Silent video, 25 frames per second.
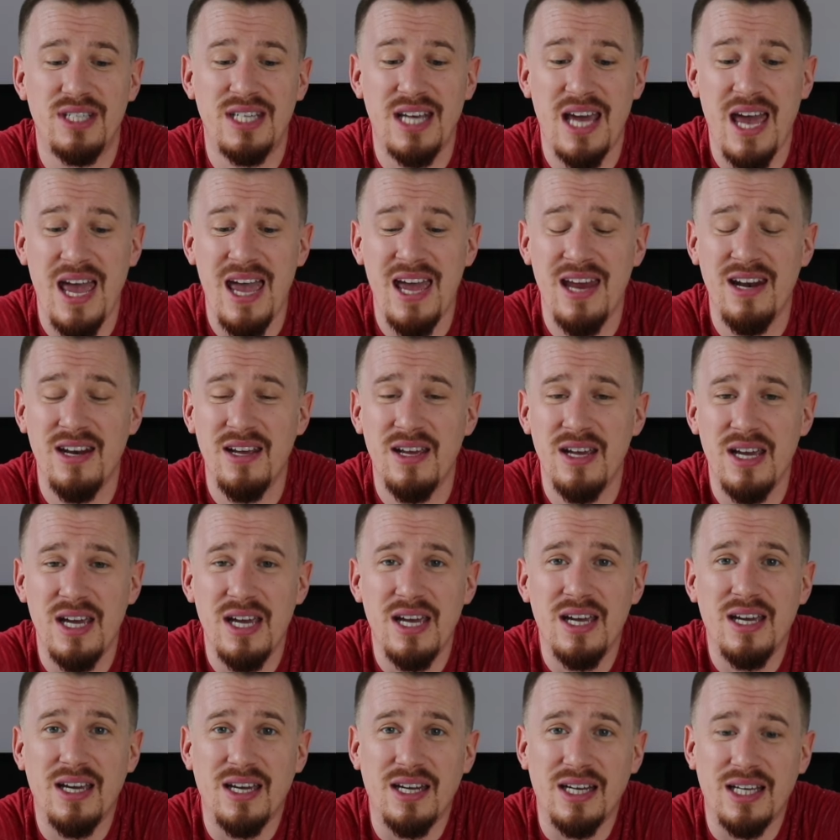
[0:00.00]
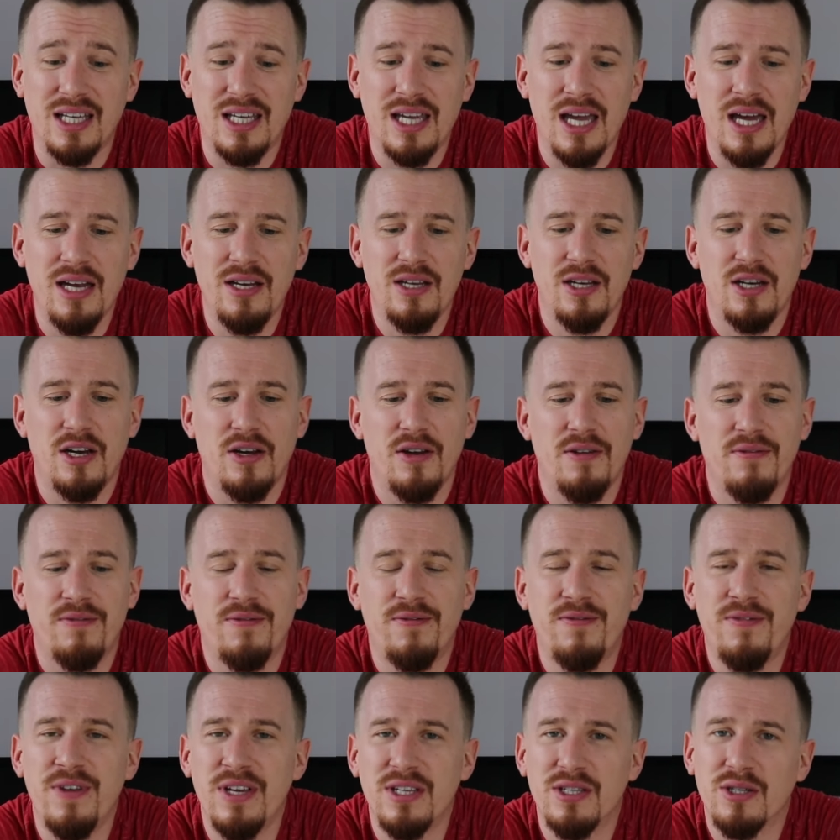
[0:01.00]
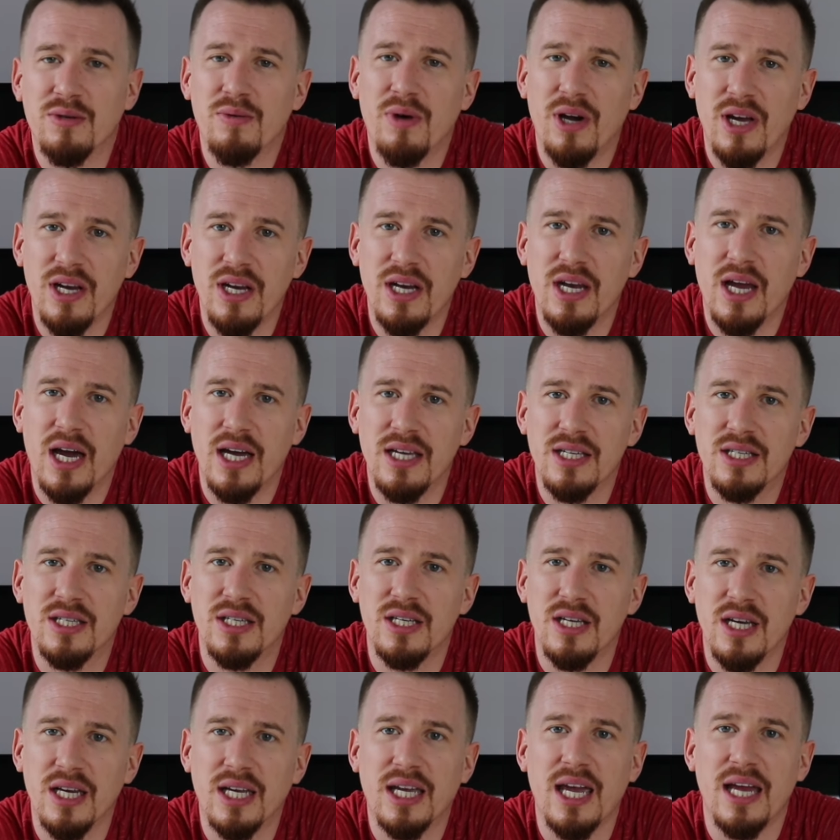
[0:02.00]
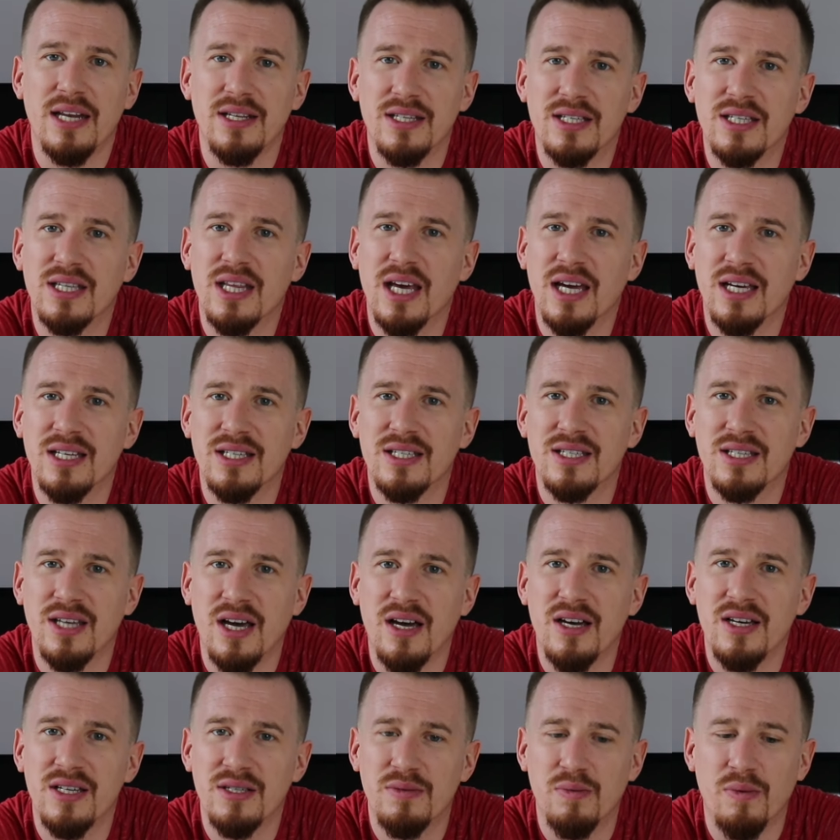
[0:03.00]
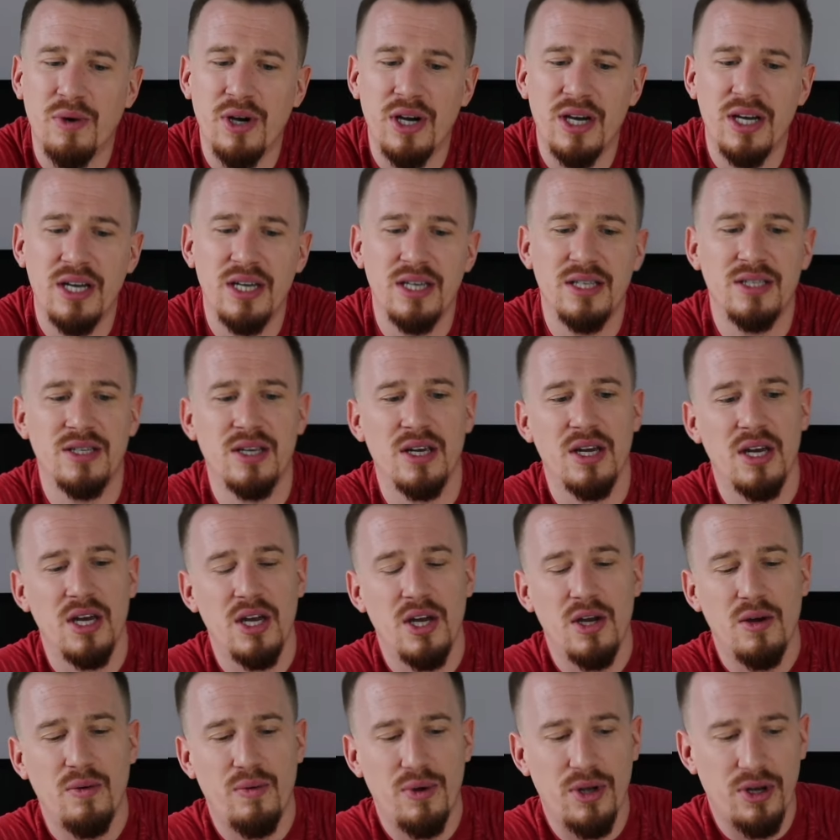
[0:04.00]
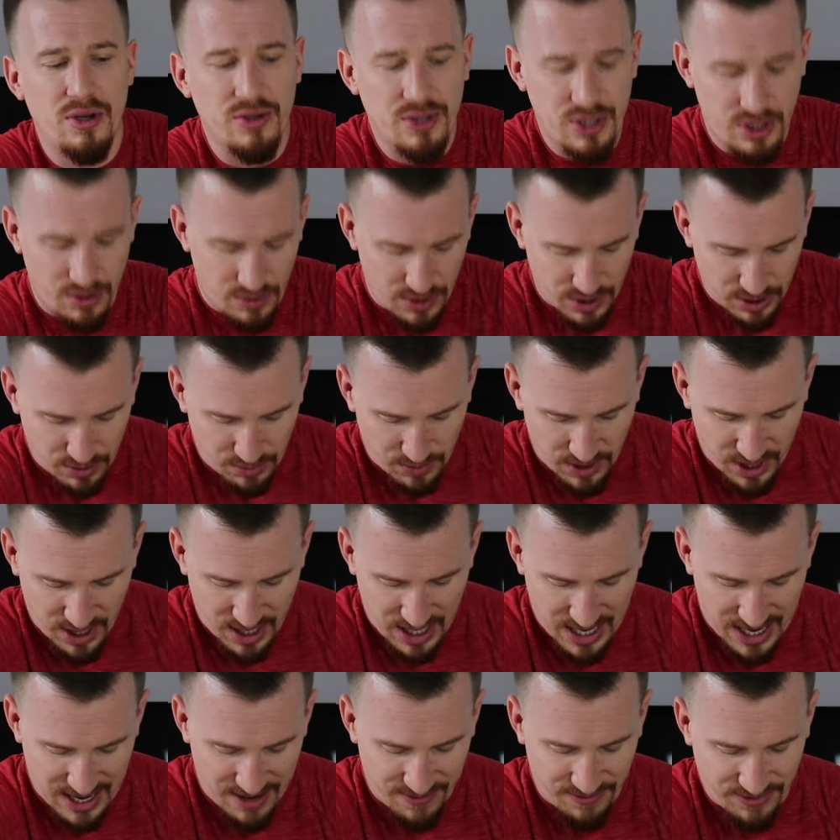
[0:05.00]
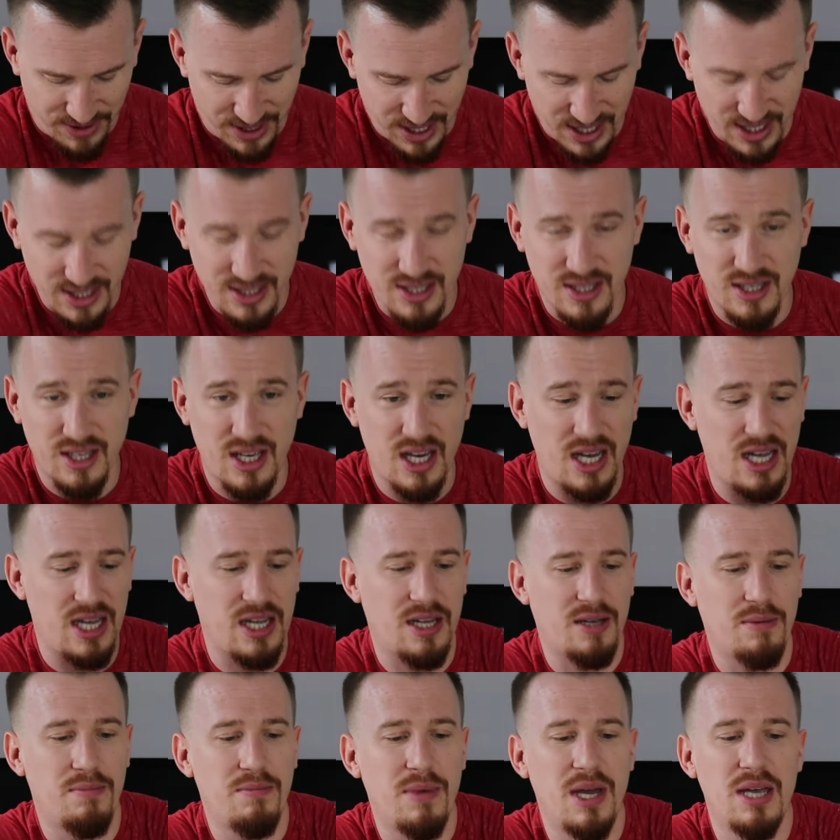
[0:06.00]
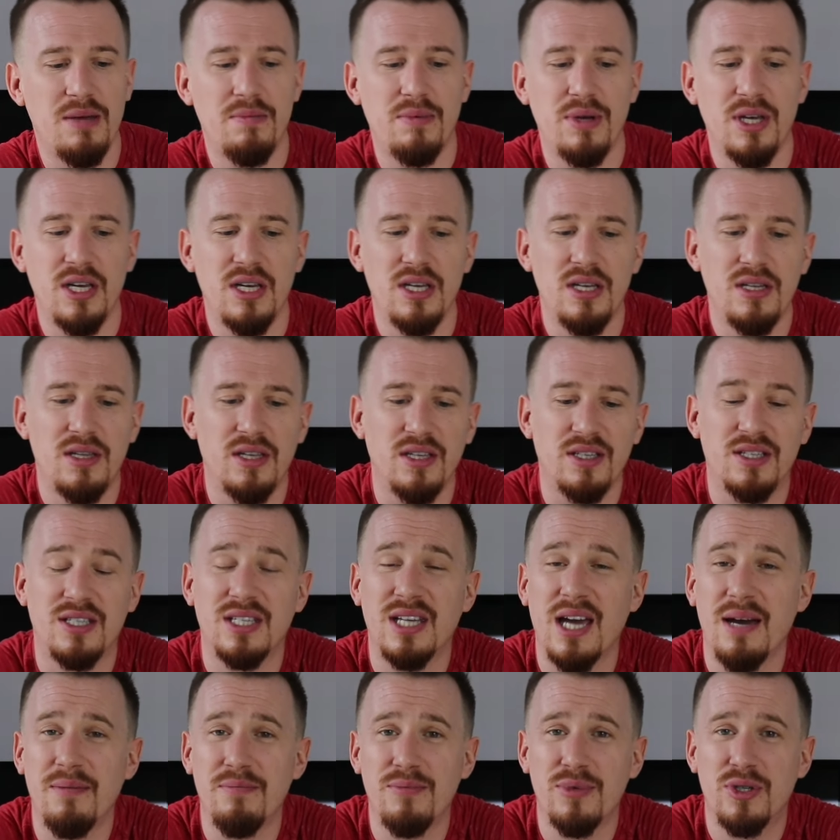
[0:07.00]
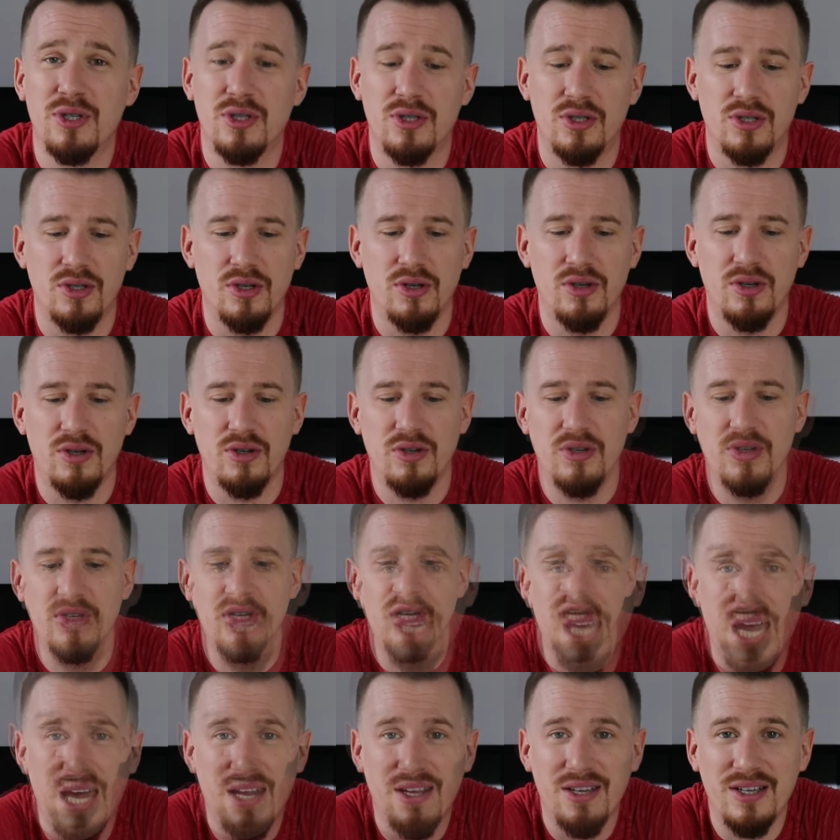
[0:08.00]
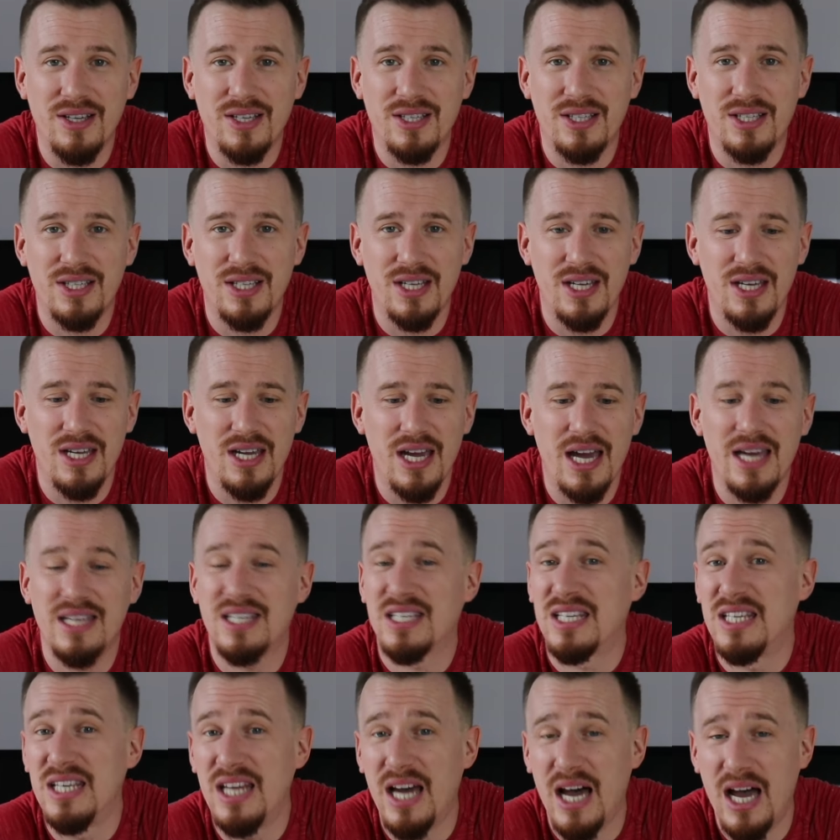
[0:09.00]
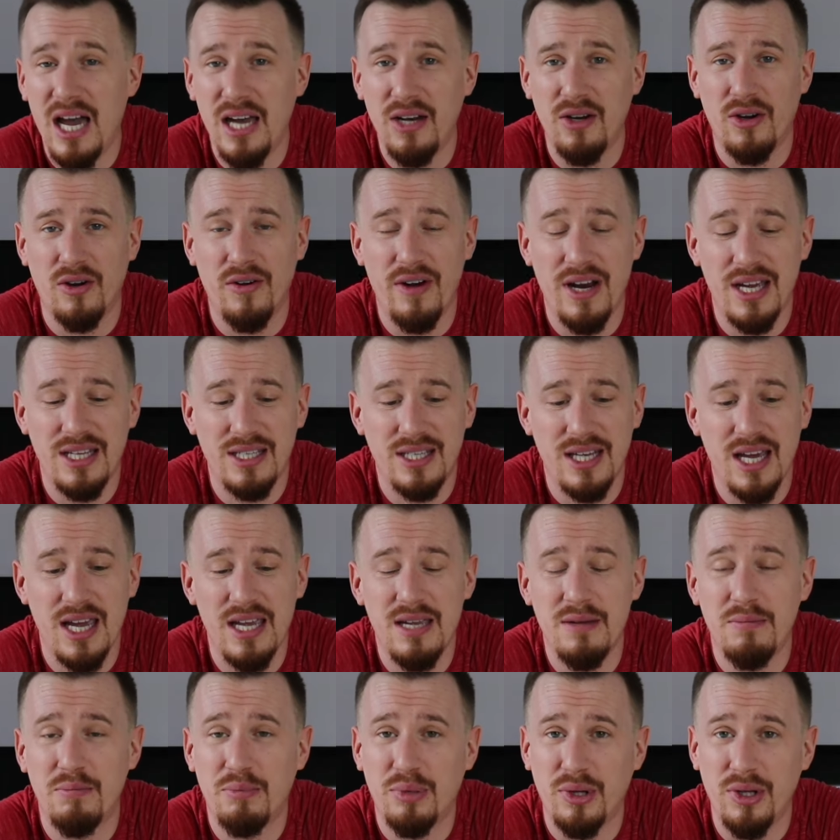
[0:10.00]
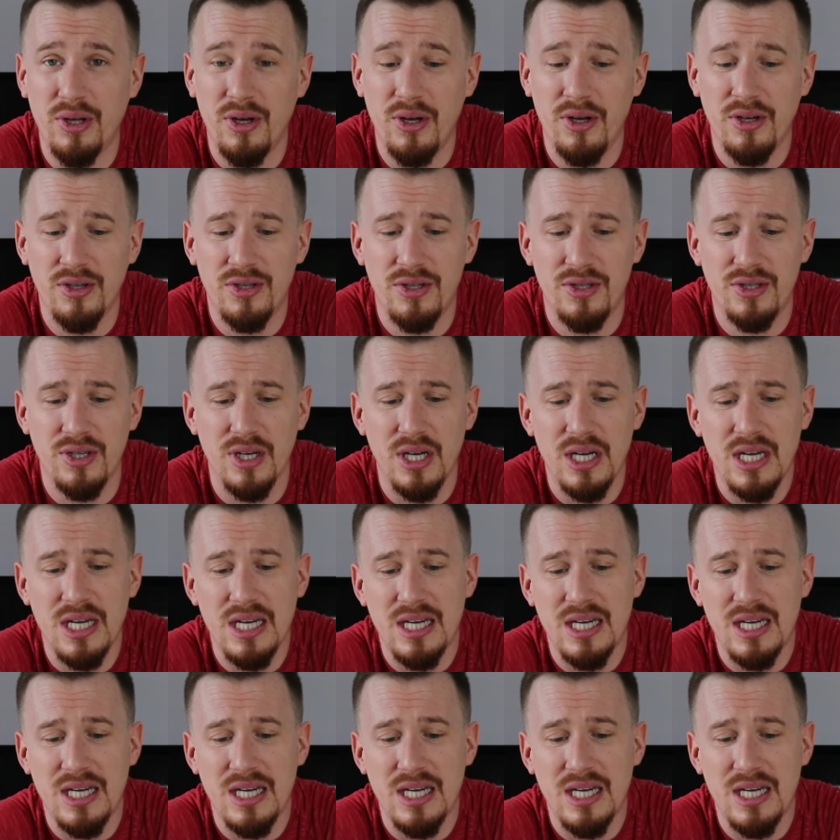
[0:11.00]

10, and again, it fits quite nicely against that size-wise. We also as well have things like maybe the Samsung Galaxy S9 or S8 Plus.